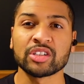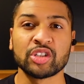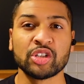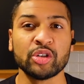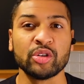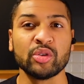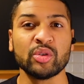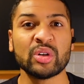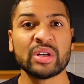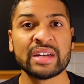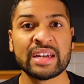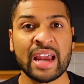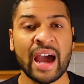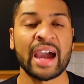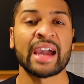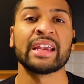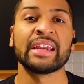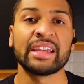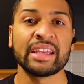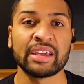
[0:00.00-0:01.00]
to
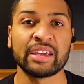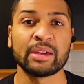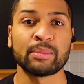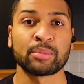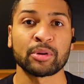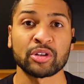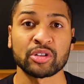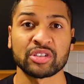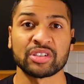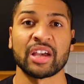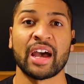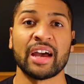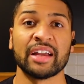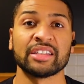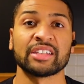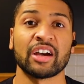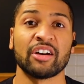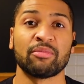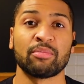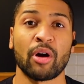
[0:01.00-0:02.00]

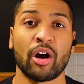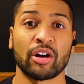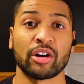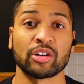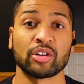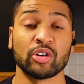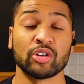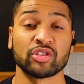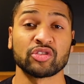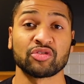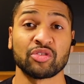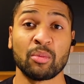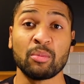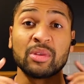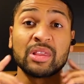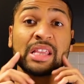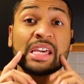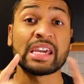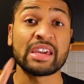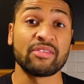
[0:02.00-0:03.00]
90% of particles
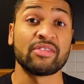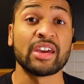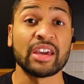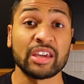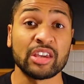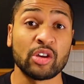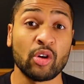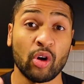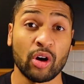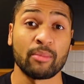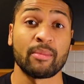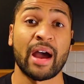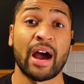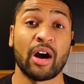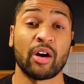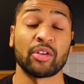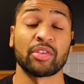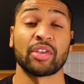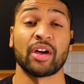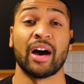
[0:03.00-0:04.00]
from leaving your
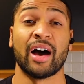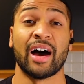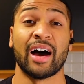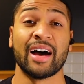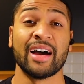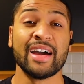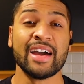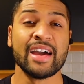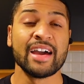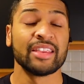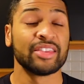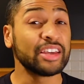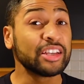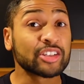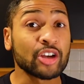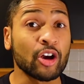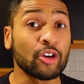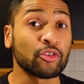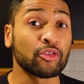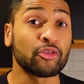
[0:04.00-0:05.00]
mouth. Uh,
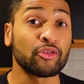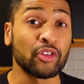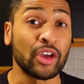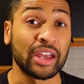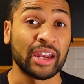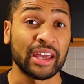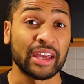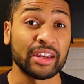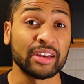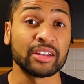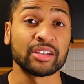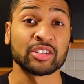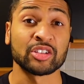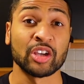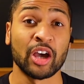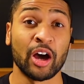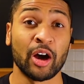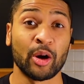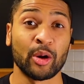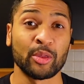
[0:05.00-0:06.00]
these aren't fitted,
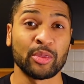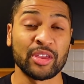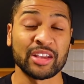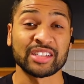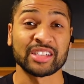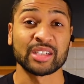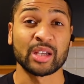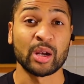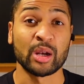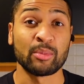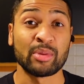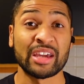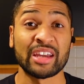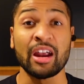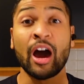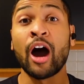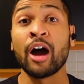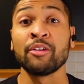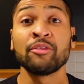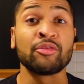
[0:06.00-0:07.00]
so this is gonna be
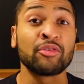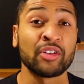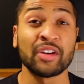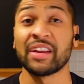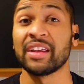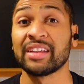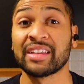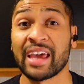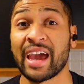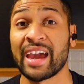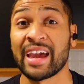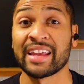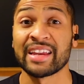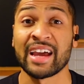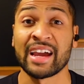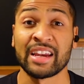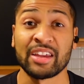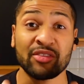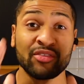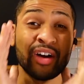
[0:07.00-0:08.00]
an unfitted
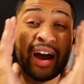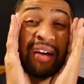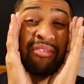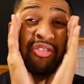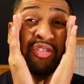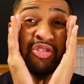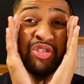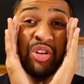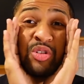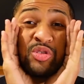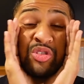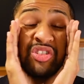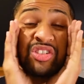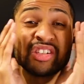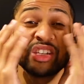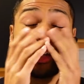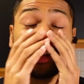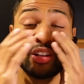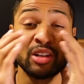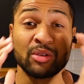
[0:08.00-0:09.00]
KN95. There's no
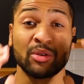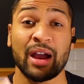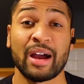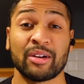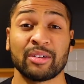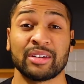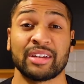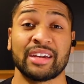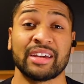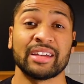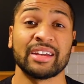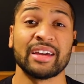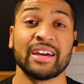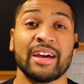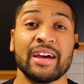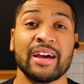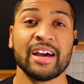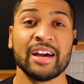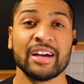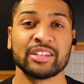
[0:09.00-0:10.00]
seal around it.
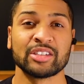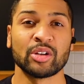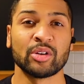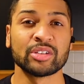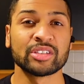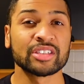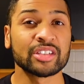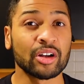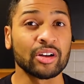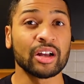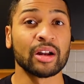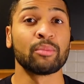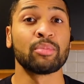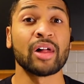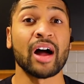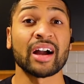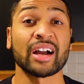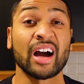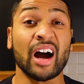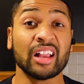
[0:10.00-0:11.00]
So it's still gonna
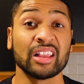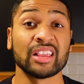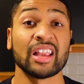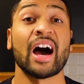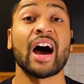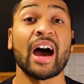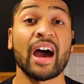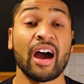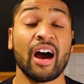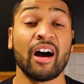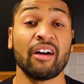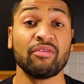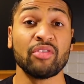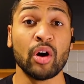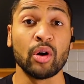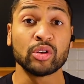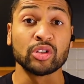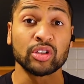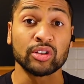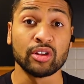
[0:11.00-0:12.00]
block a lot of
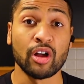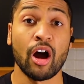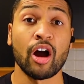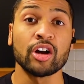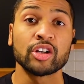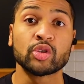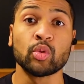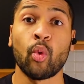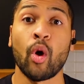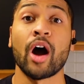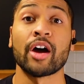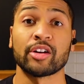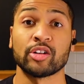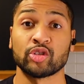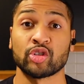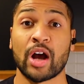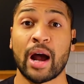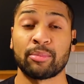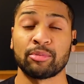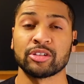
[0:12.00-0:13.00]
those large water
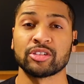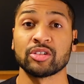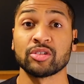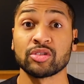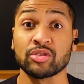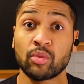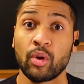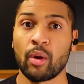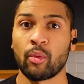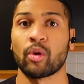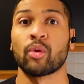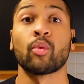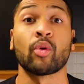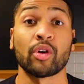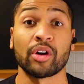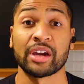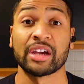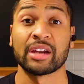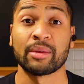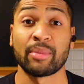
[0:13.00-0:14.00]
droplets, which is what we're
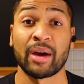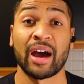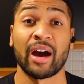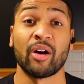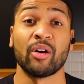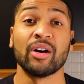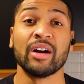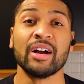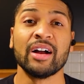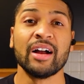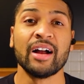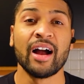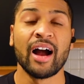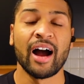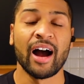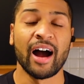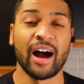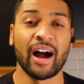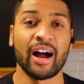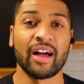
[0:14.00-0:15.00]
worried about.
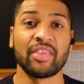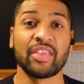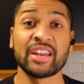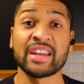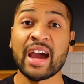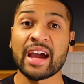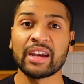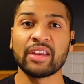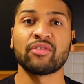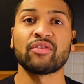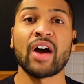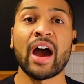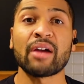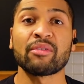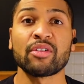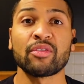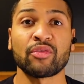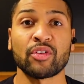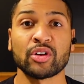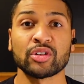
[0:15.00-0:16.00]
Uh, the
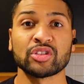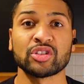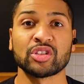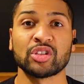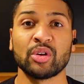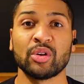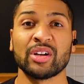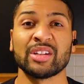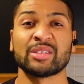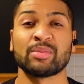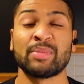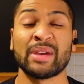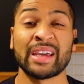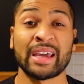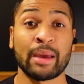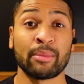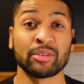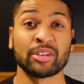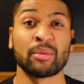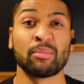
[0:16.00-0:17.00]
95 refers to its being
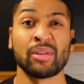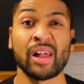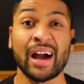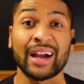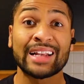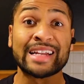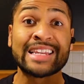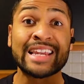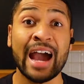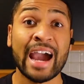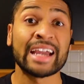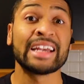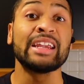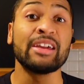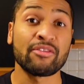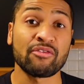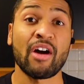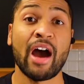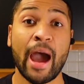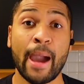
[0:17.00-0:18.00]
able to block
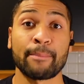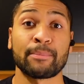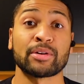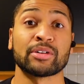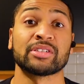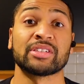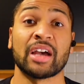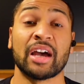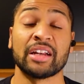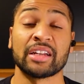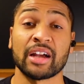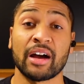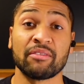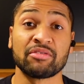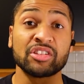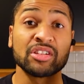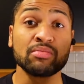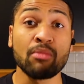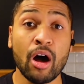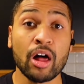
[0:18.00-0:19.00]
95% of
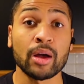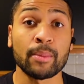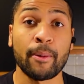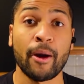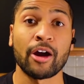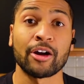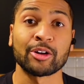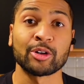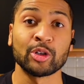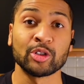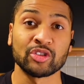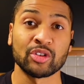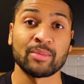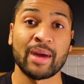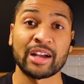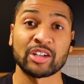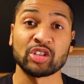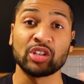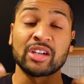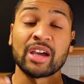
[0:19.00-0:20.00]
smaller particles from
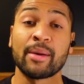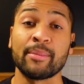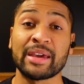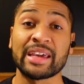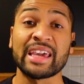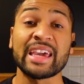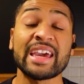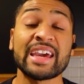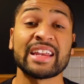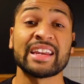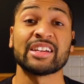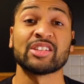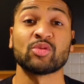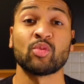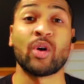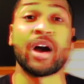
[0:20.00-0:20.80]
actually coming in as